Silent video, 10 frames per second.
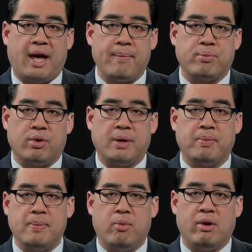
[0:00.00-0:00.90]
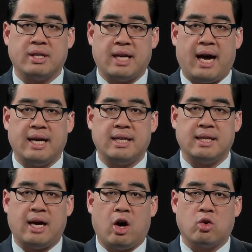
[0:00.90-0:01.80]
that bring people
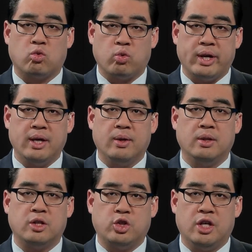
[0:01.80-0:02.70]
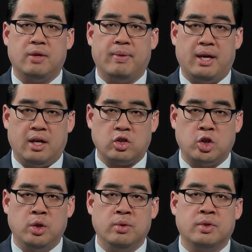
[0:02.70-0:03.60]
anxiety that are real, legitimate
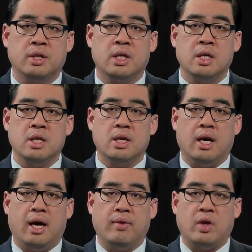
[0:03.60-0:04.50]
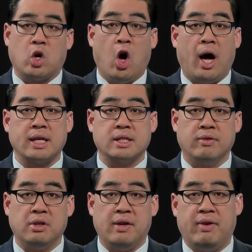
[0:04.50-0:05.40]
issues. Uh, the cost
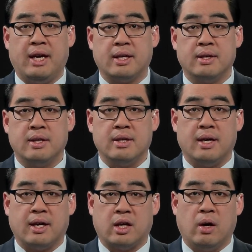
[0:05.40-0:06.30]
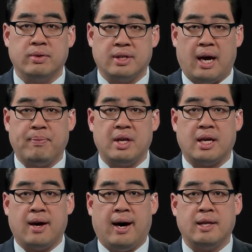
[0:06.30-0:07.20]
of living uh, goes up. The
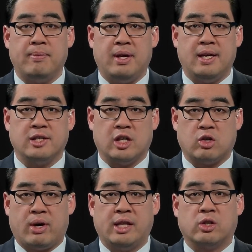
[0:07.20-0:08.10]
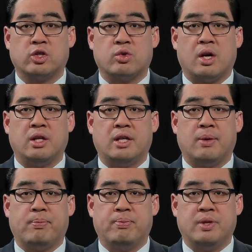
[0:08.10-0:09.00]
economy isn't great. They're struggling
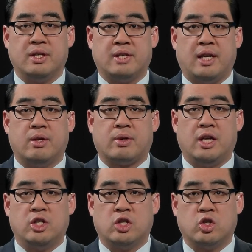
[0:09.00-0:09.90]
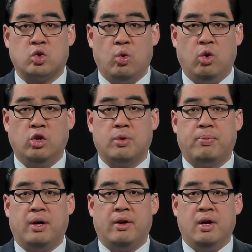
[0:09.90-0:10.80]
to to send their kids to school to
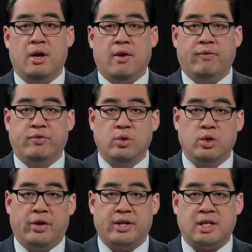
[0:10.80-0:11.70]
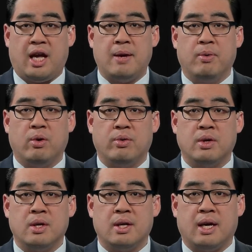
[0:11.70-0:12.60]
put food on the table.
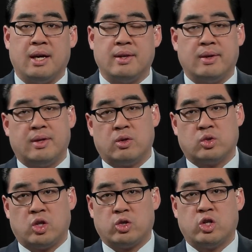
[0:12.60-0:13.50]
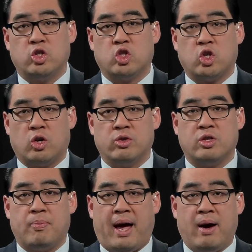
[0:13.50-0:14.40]
Uh, there's there's
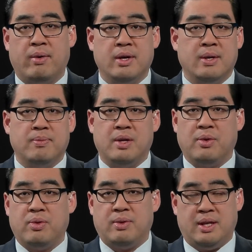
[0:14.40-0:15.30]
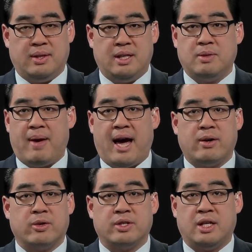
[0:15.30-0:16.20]
concerns about you know the, these
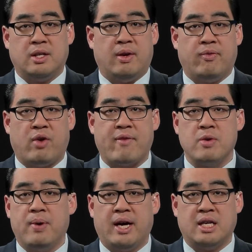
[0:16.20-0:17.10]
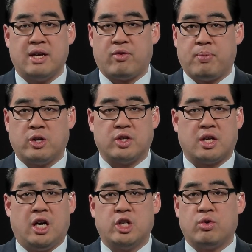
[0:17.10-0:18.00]
matters, and, and for every different parts of
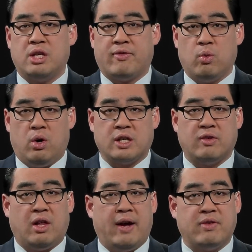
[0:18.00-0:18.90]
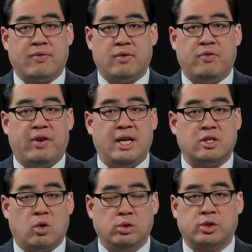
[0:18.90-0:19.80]
the country, different walks of life, different
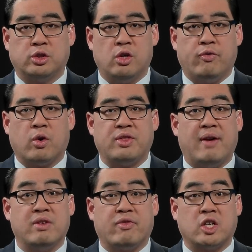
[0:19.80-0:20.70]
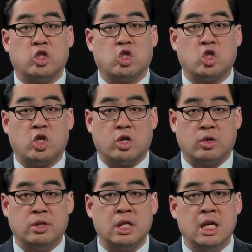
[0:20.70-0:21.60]
faiths, cultures, so forth. They have different
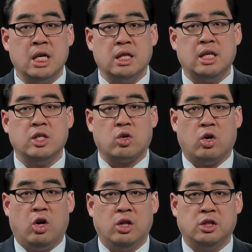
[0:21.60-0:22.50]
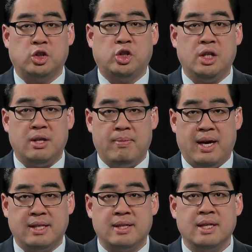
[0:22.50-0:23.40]
concerns. These are all
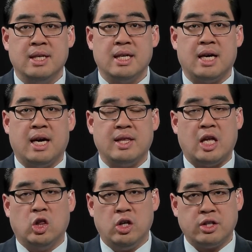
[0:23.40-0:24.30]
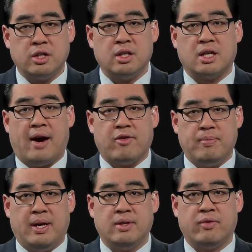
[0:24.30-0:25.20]
legitimate. Uh, they look to the
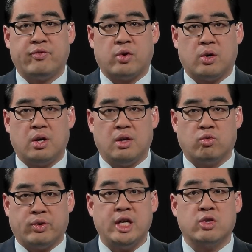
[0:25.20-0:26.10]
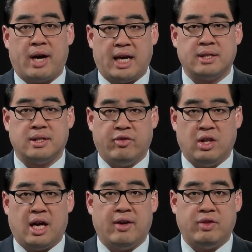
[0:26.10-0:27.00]
government for redress of a
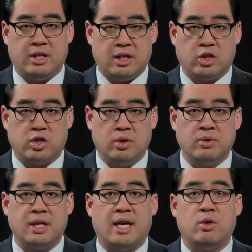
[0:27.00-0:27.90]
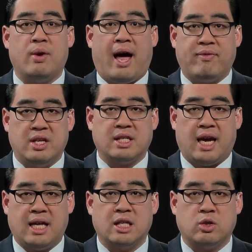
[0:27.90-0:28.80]
lot of these issues, and you have these
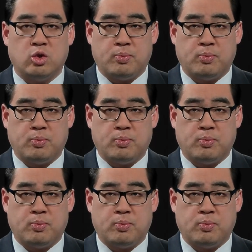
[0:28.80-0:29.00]
candidates who